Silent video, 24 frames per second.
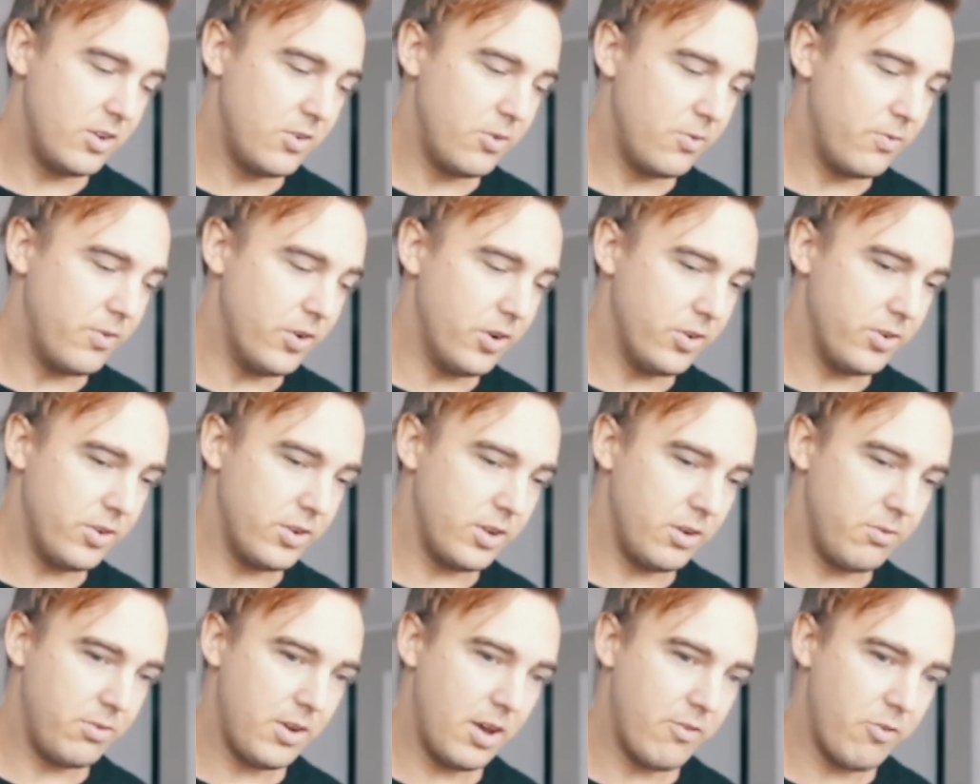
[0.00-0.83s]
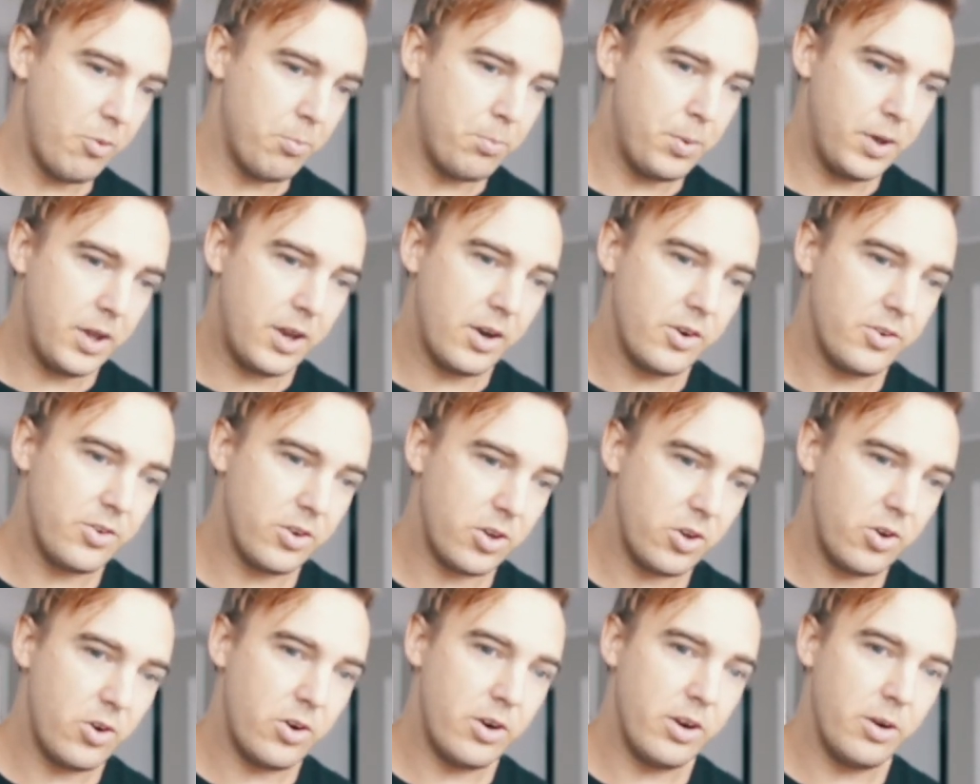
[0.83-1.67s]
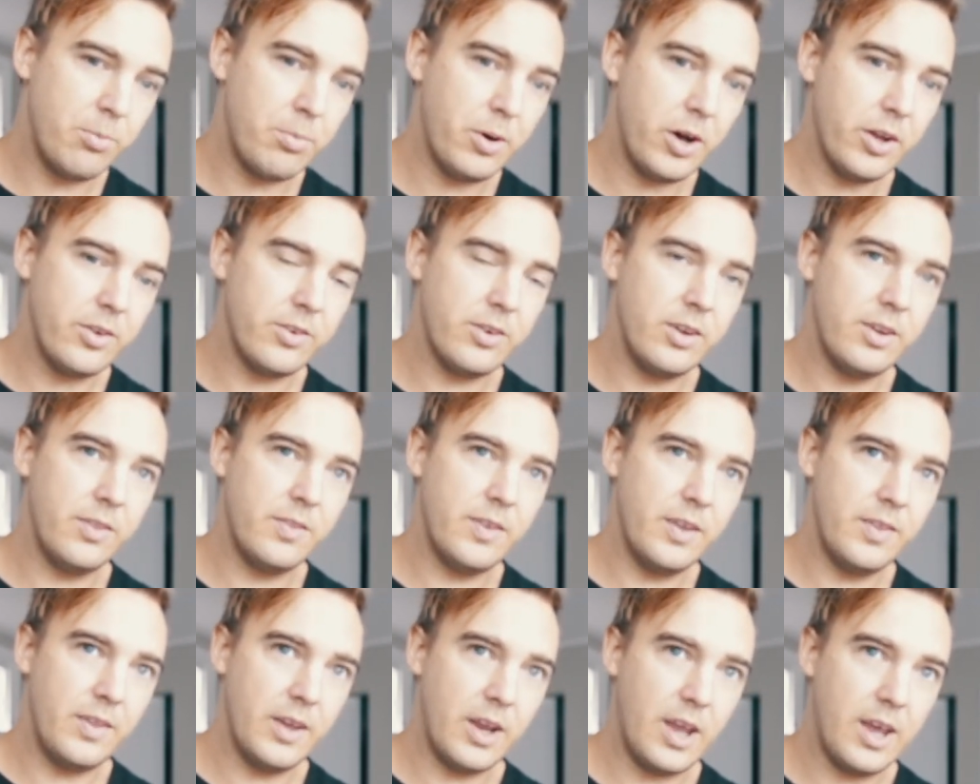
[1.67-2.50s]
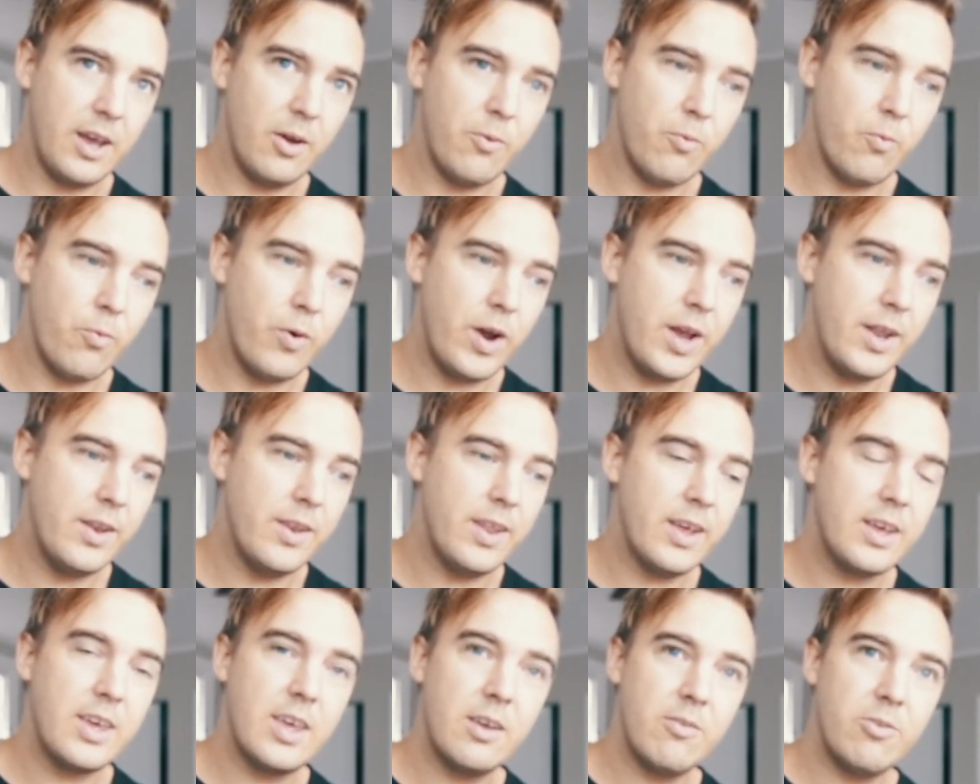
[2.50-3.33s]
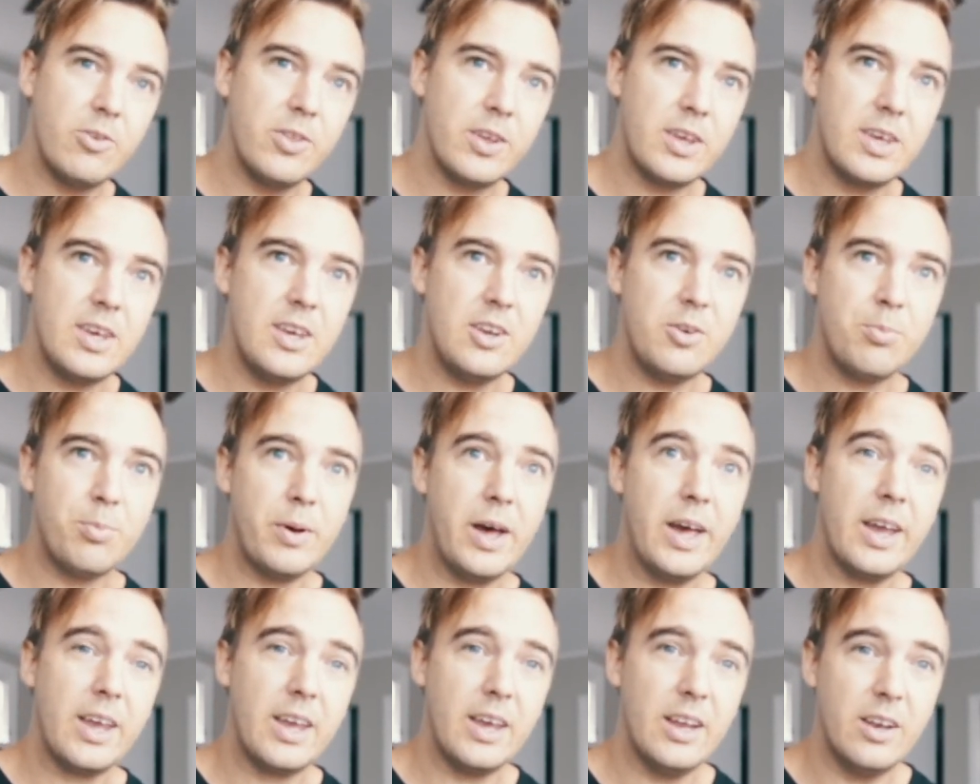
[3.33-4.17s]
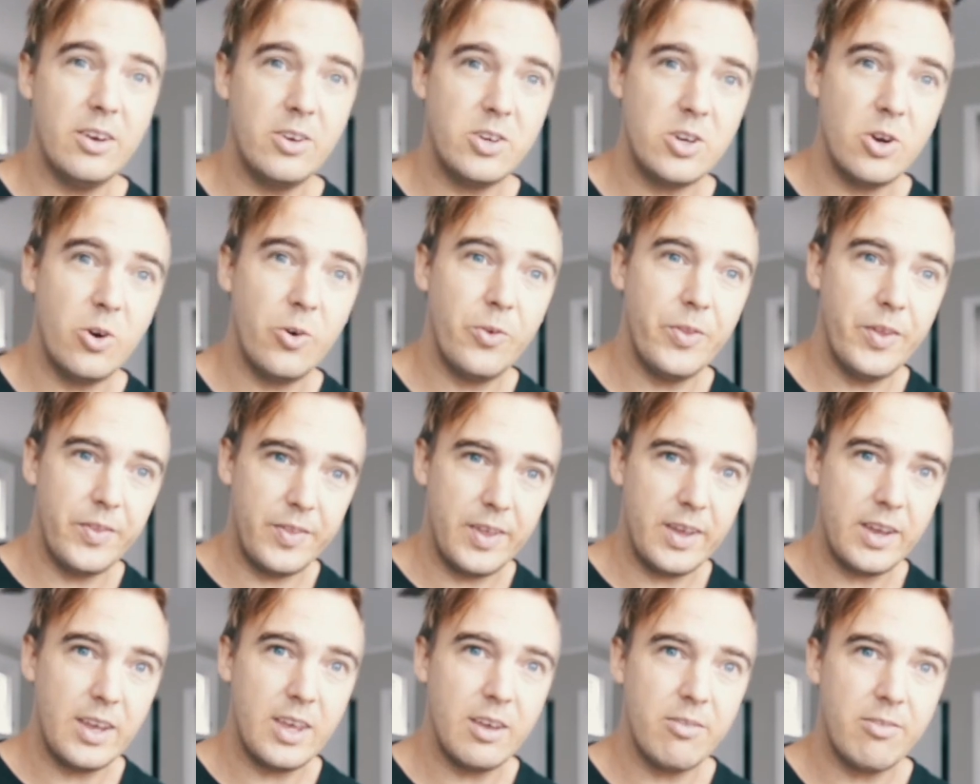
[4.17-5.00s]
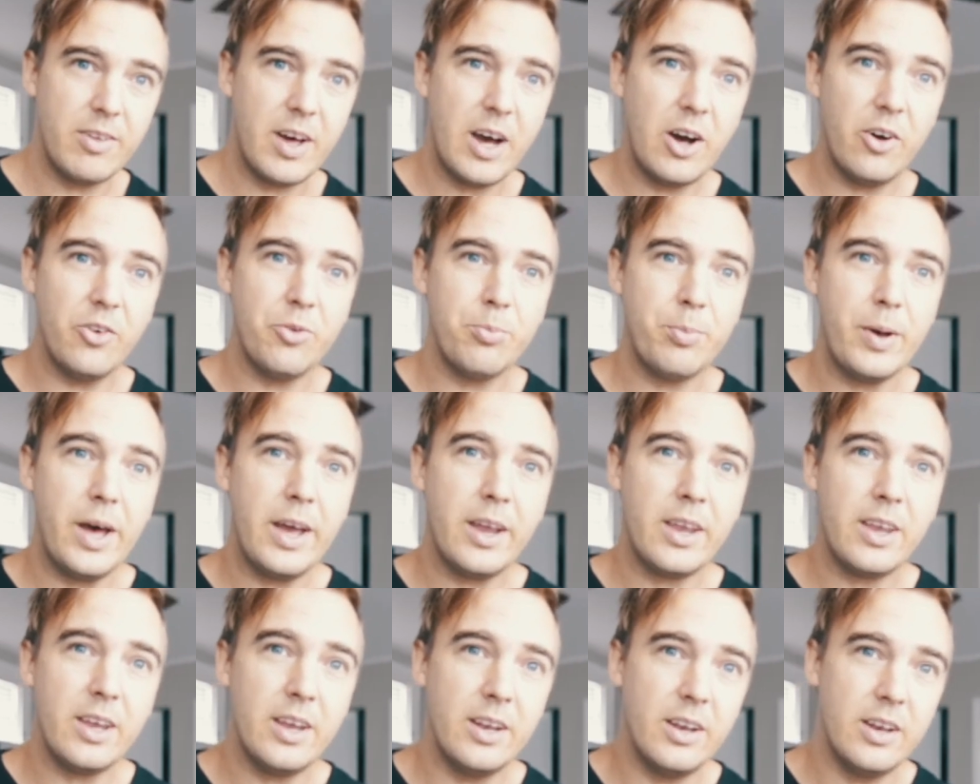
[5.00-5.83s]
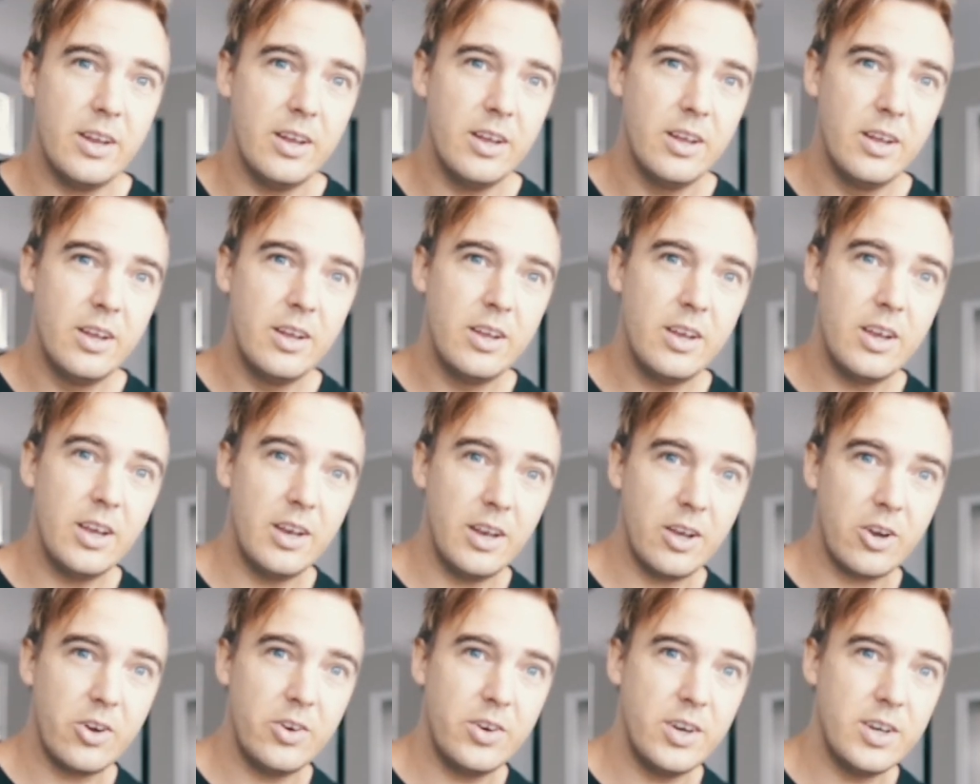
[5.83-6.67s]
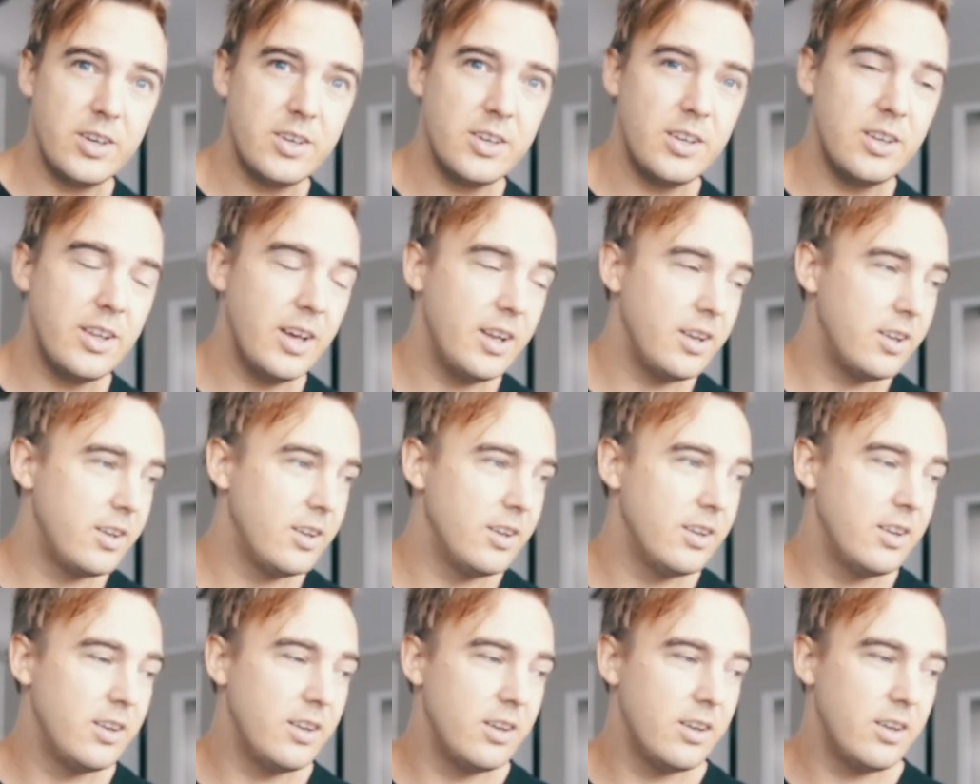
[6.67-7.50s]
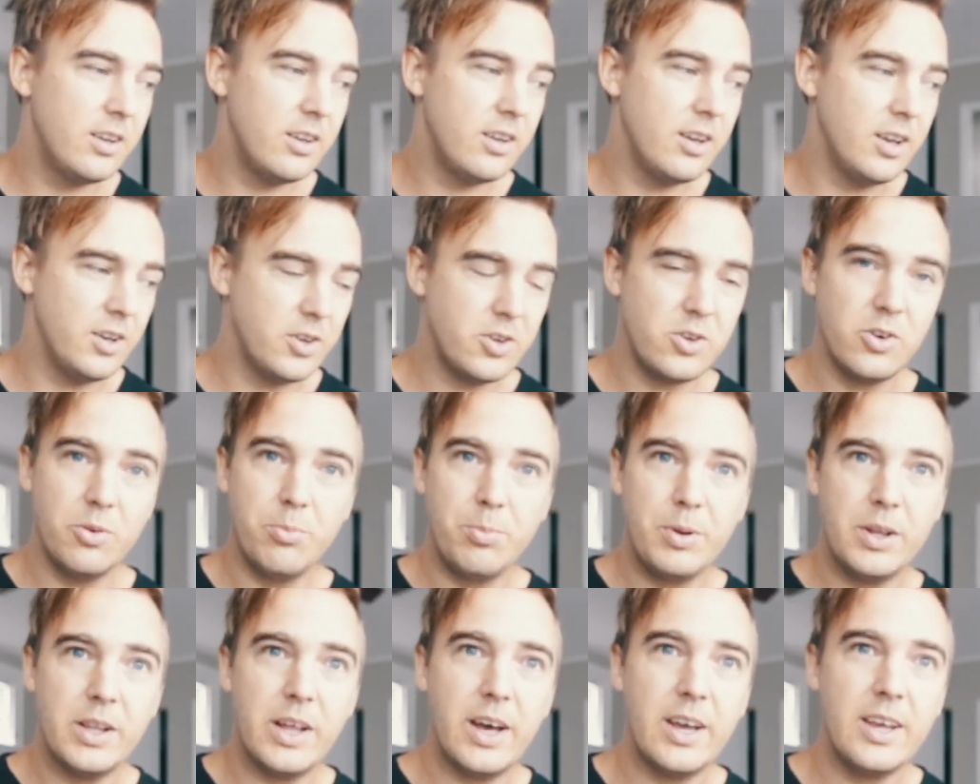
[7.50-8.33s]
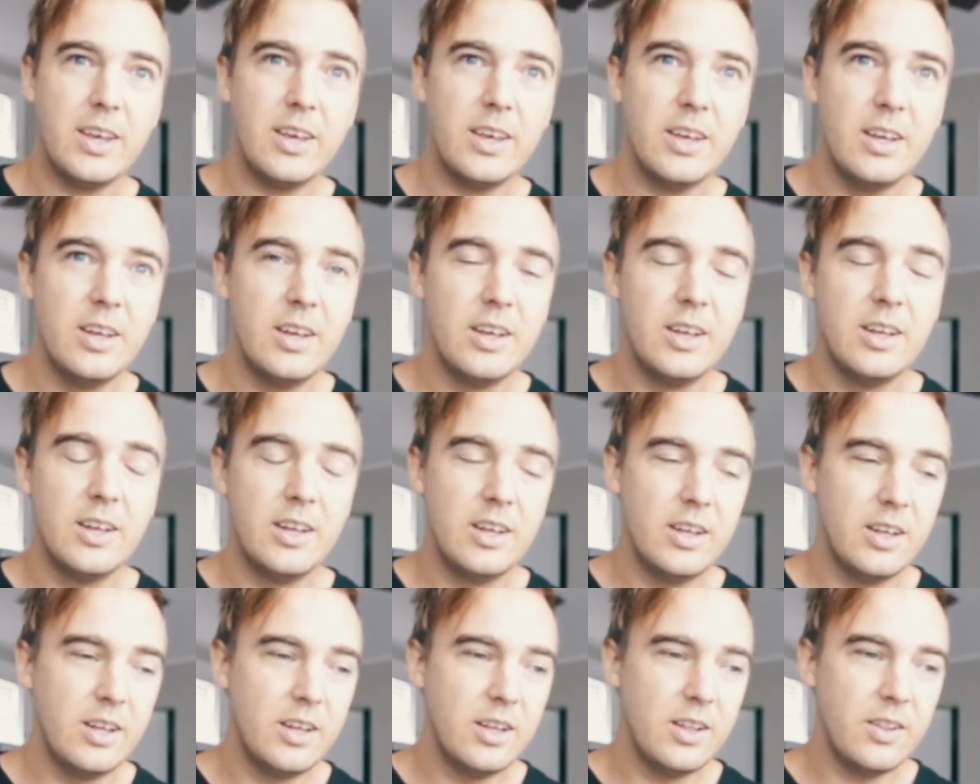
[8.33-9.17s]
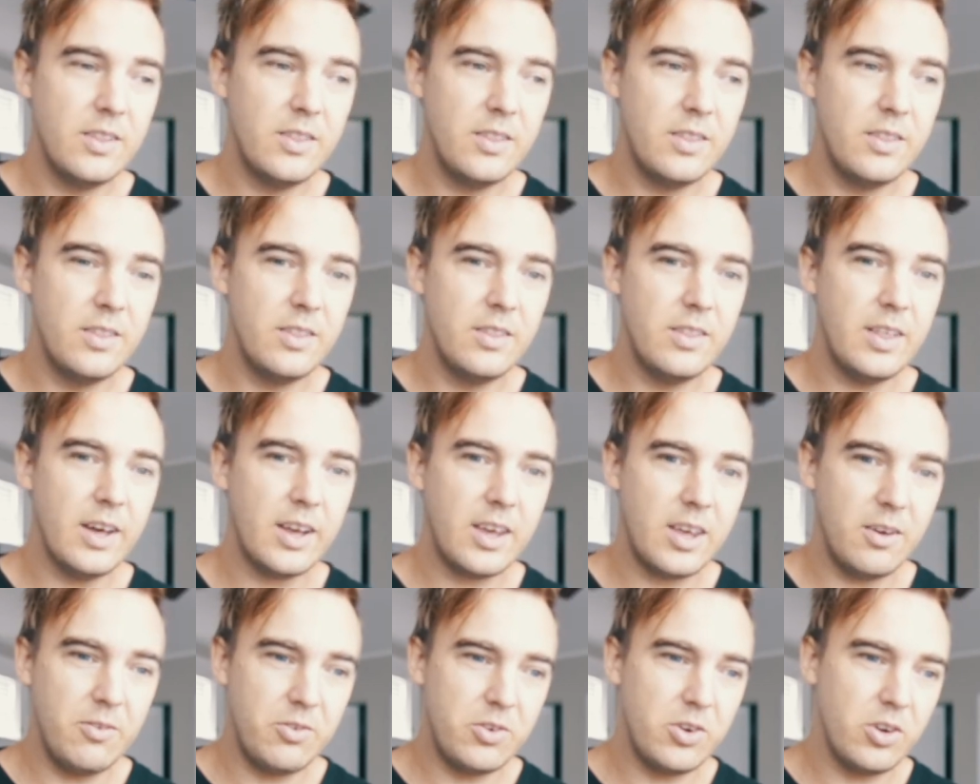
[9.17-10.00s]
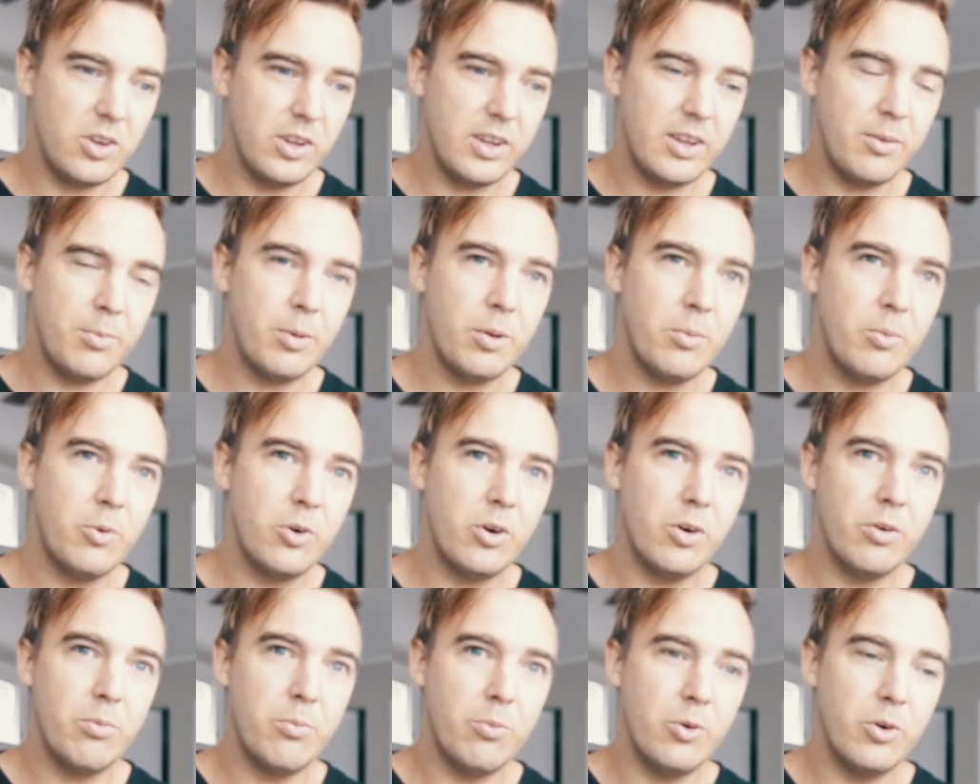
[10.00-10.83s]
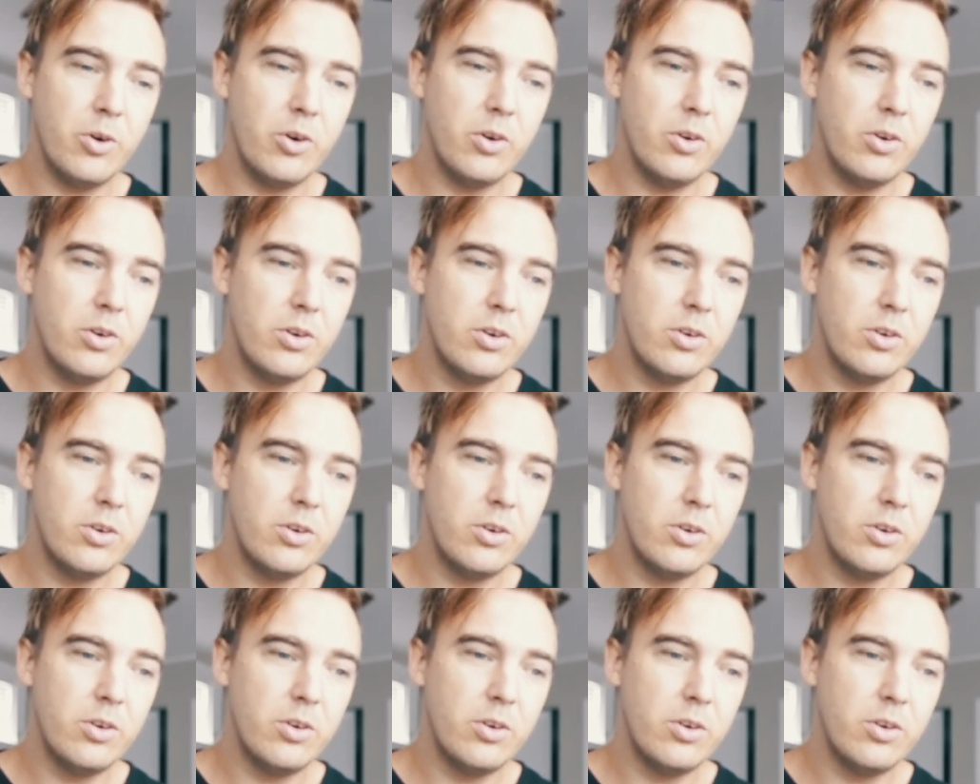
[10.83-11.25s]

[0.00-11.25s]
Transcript: Versus if you have a bigger security deposit that they get when they give you the keys back and show that they give the house back in a condition that it should be like, that gives you a little bit more